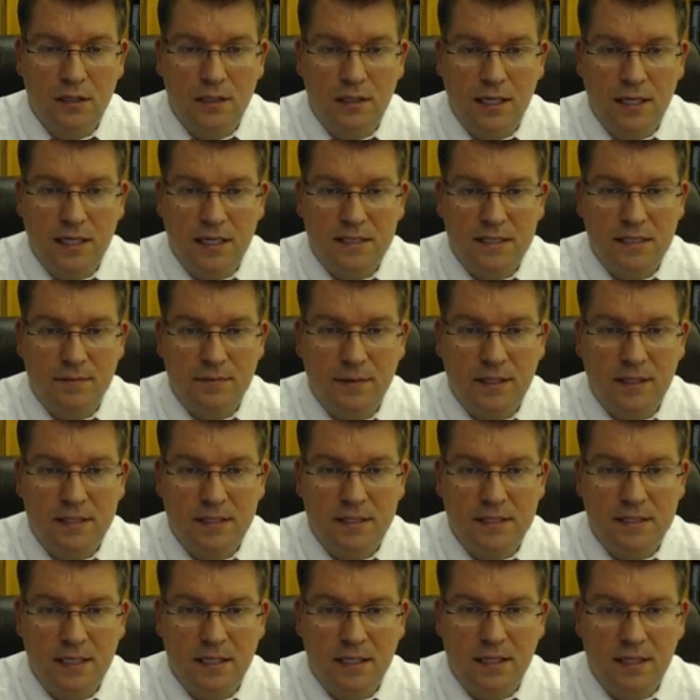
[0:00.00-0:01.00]
deci means
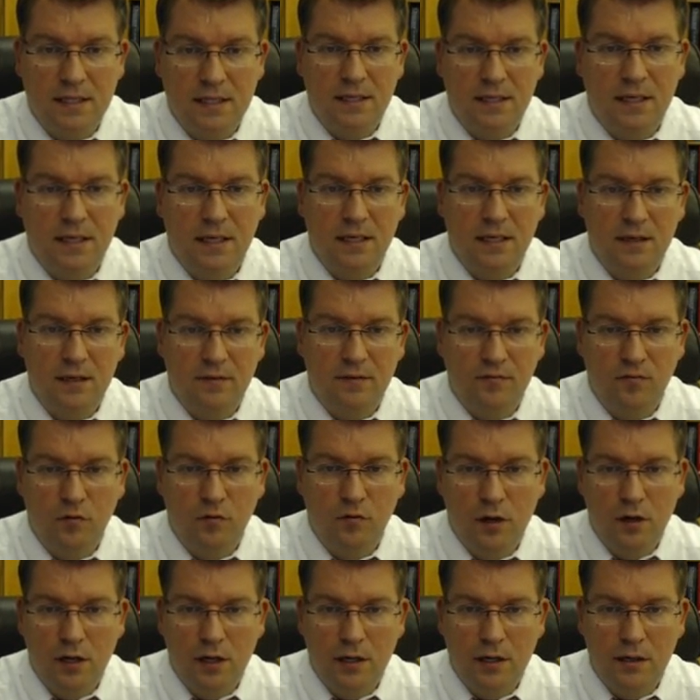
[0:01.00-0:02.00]
10 to the negative
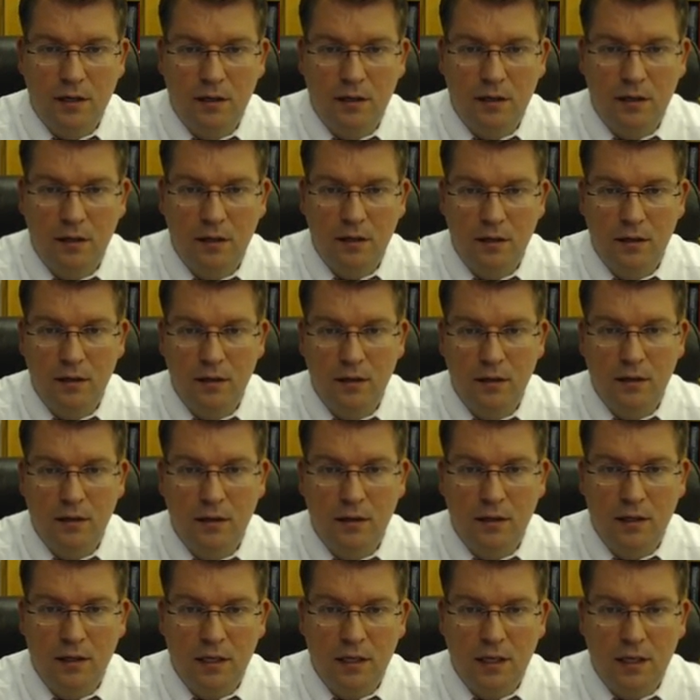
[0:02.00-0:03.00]
1.
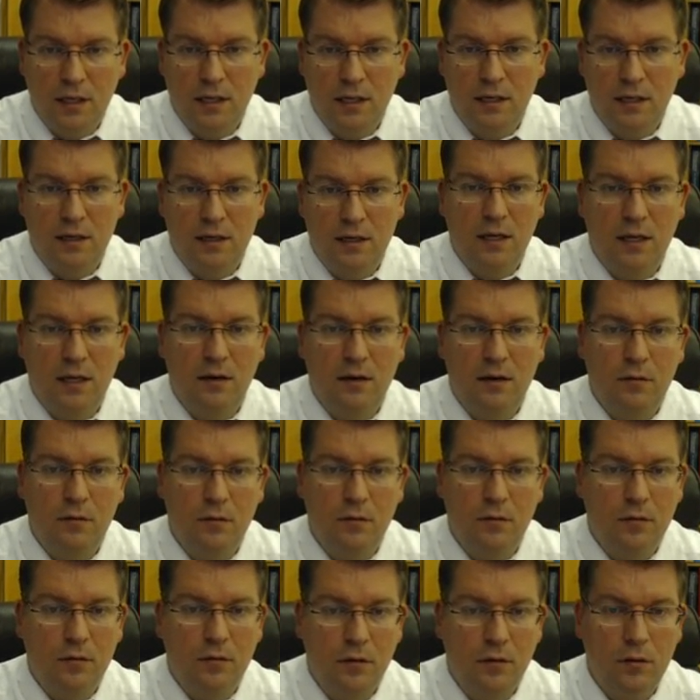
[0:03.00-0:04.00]
Okay, and
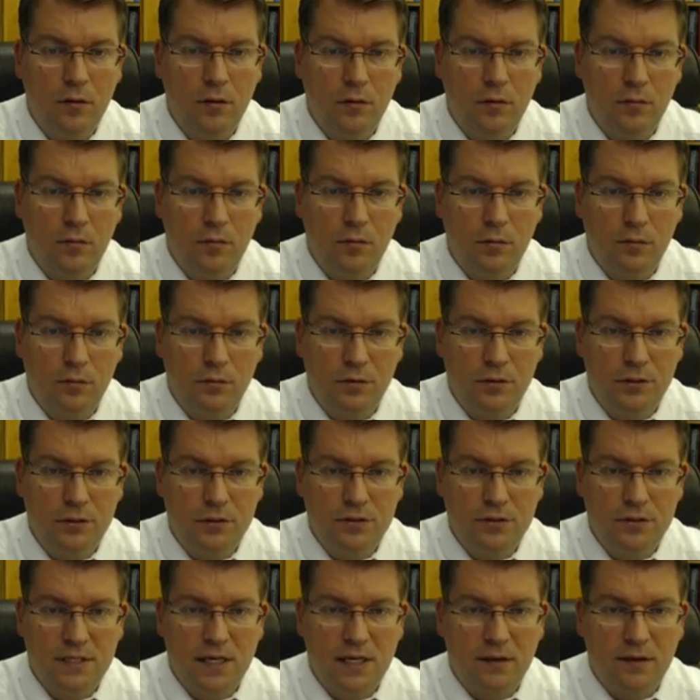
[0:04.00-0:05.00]
now we'll
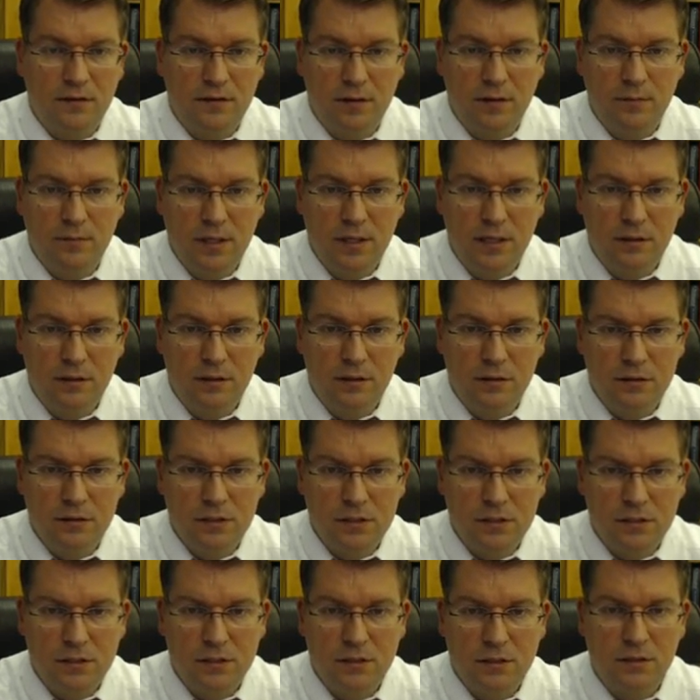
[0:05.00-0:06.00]
reduce out the
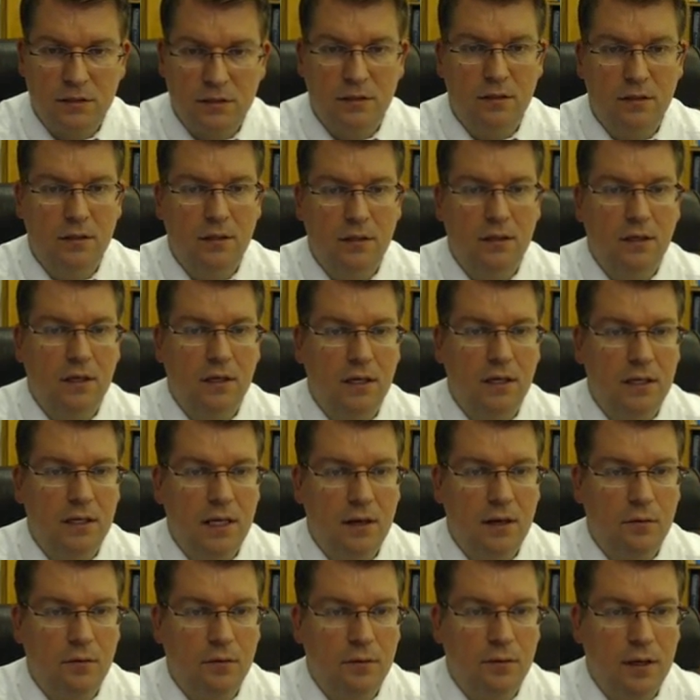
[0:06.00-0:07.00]
meters, and
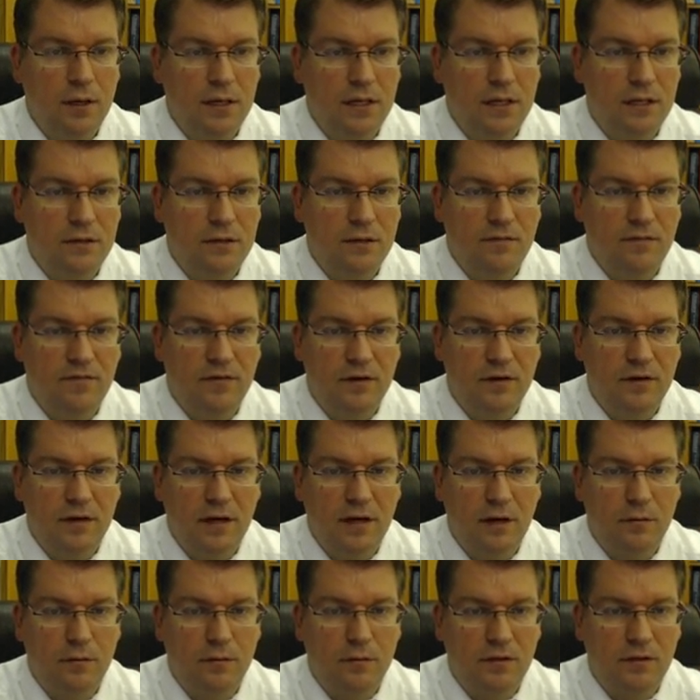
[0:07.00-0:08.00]
now we're ready to
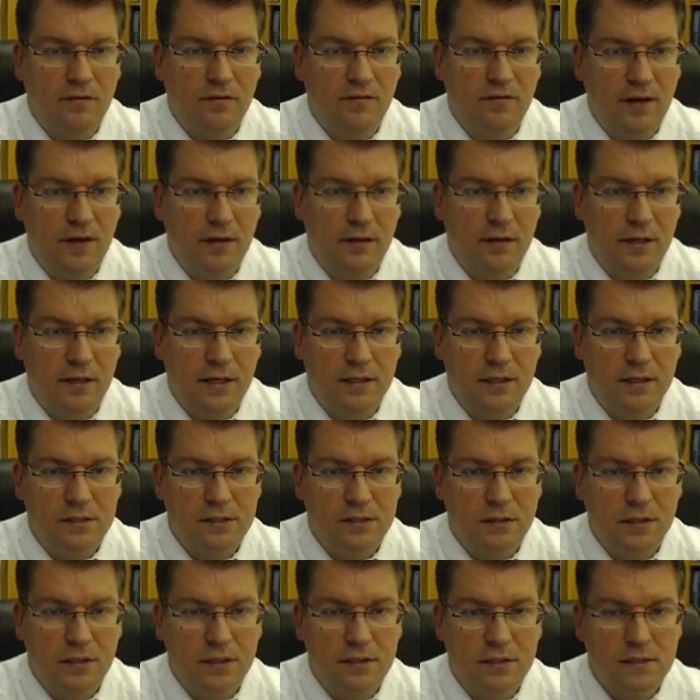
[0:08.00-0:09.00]
figure out what the final
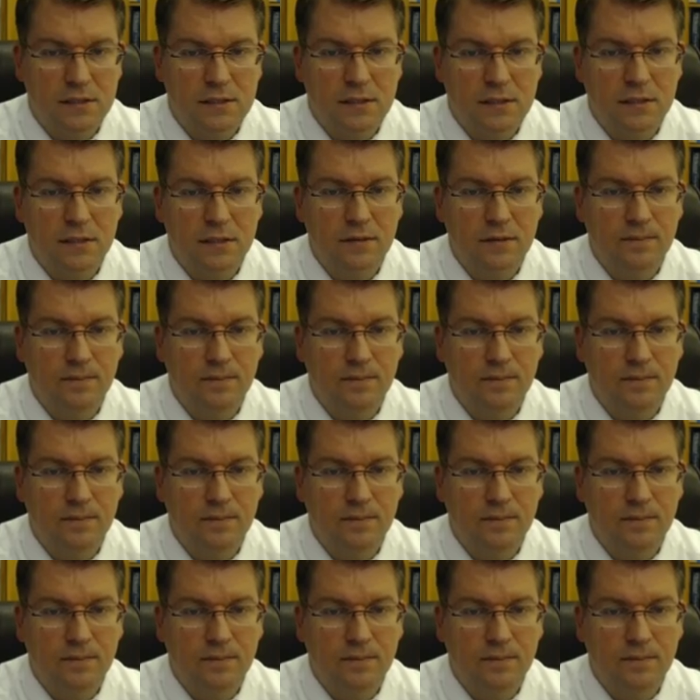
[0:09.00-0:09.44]
answer is.